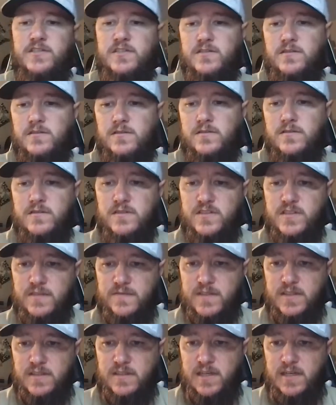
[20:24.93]
and stuff
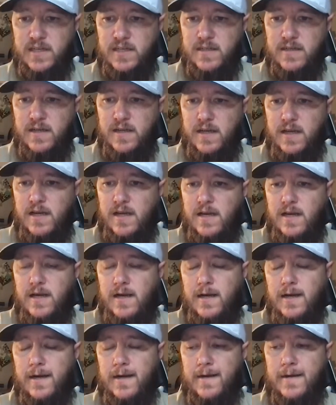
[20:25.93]
like that.
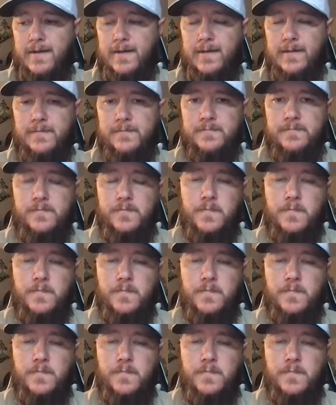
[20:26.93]
Um,